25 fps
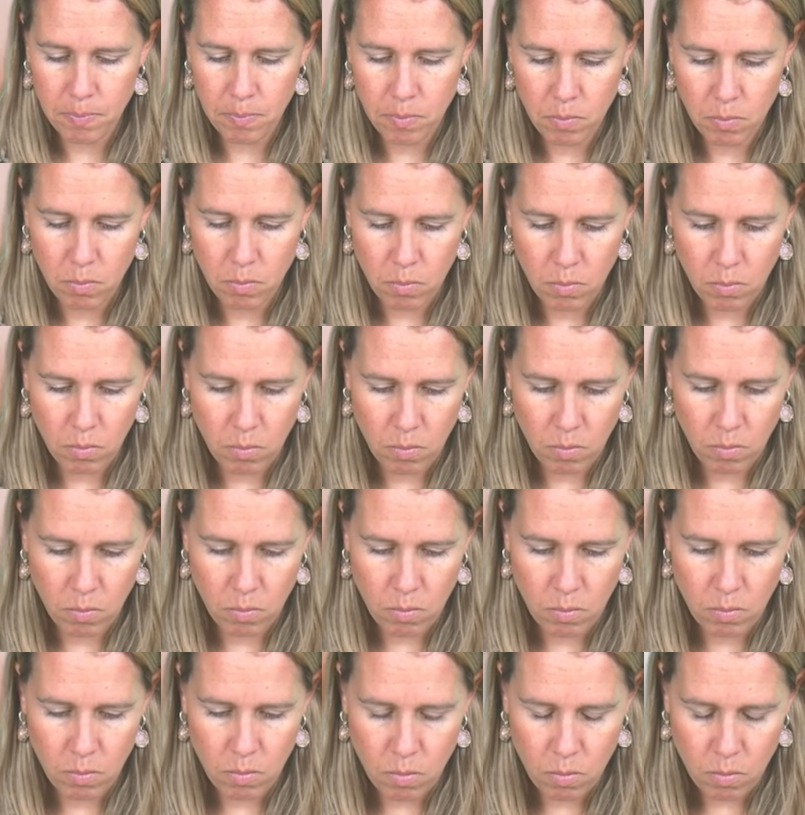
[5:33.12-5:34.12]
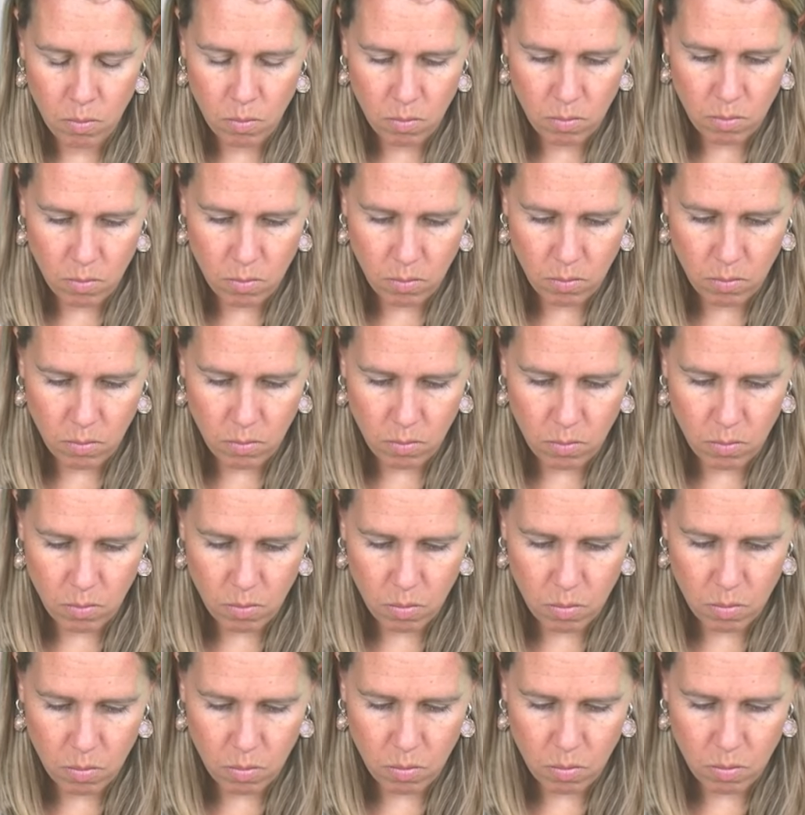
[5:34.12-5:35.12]

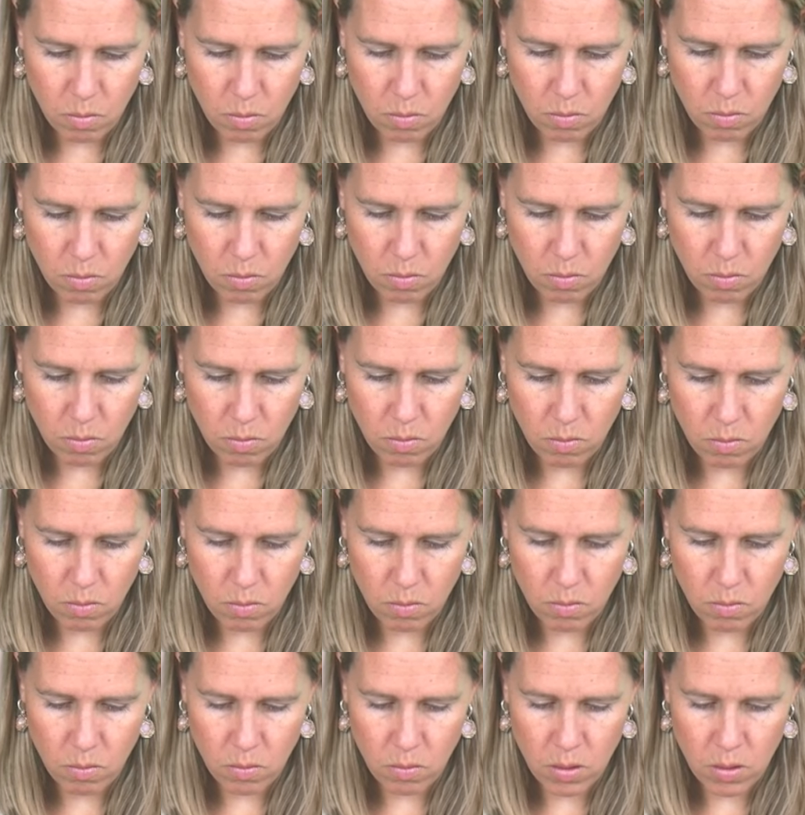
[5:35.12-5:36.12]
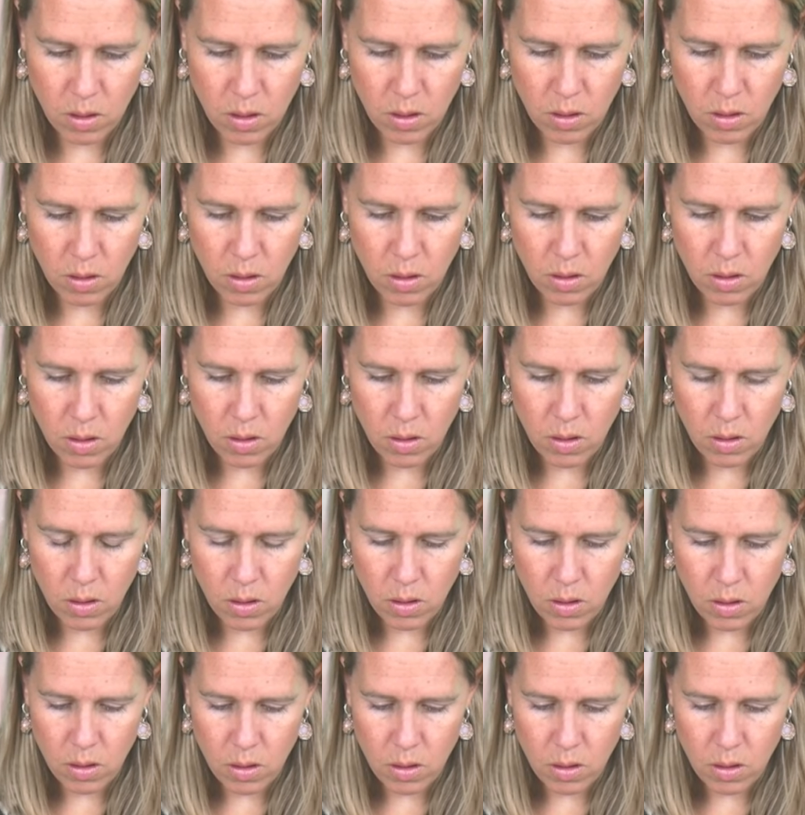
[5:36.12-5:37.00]
Nobody speaks.